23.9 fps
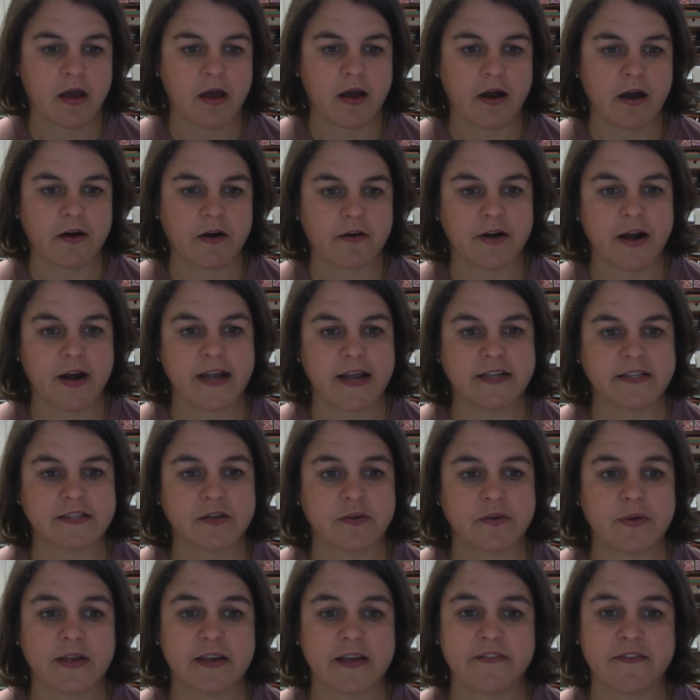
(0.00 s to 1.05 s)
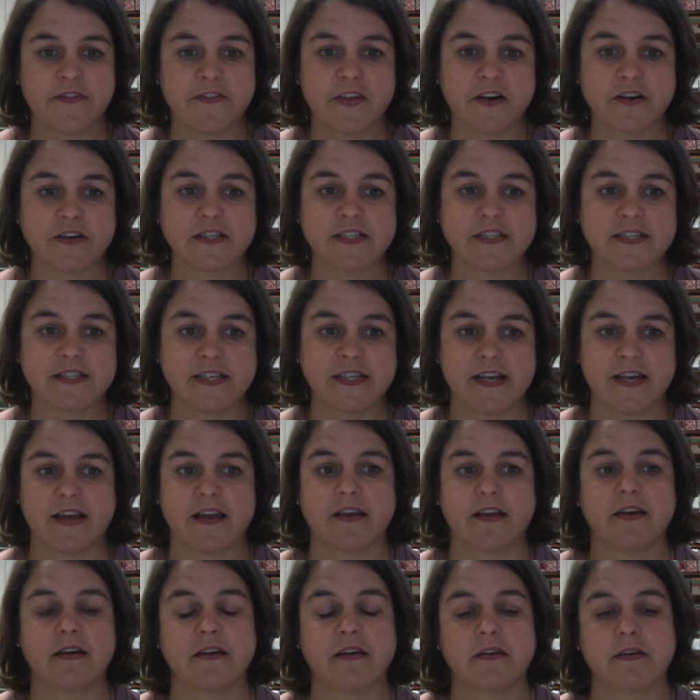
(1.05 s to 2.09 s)
All right, so if they're
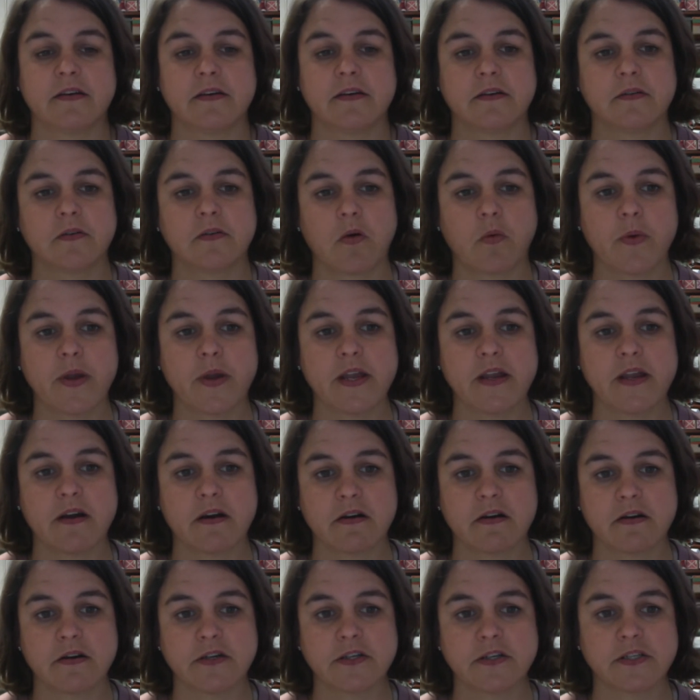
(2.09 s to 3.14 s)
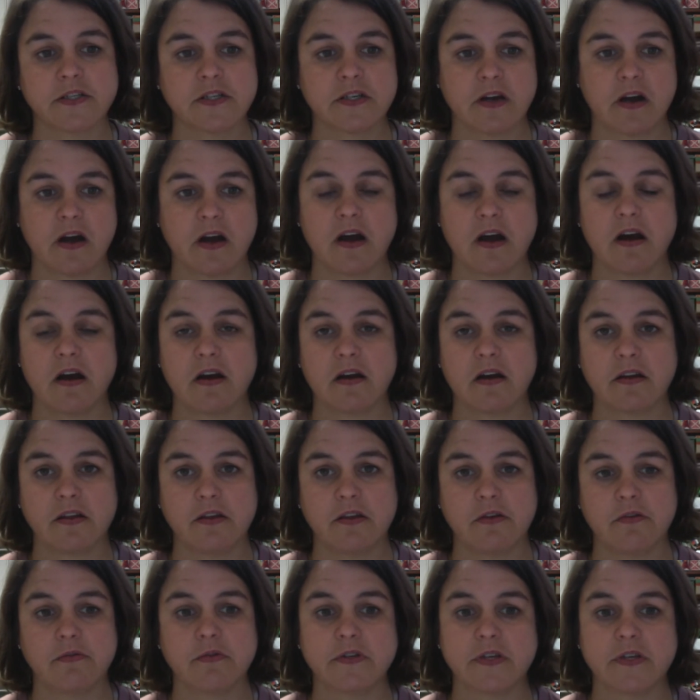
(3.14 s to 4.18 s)
sick, we urge
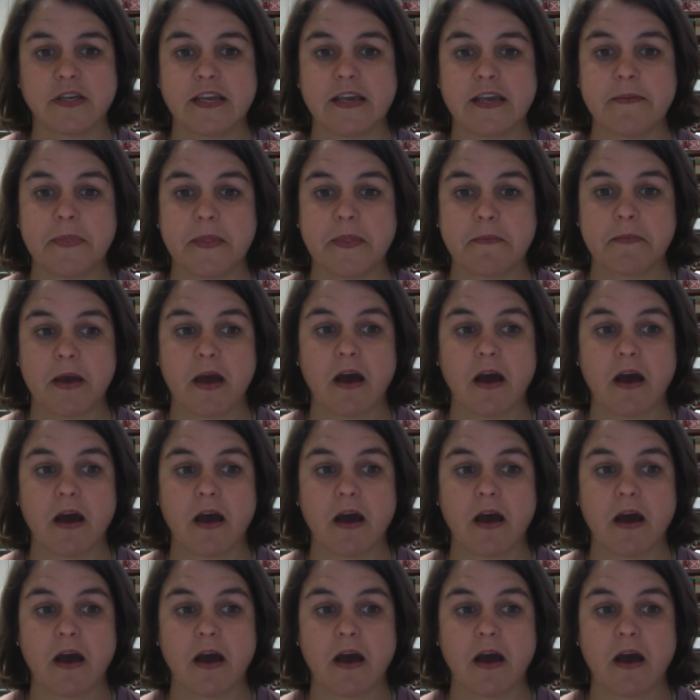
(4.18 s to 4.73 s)
you to keep them at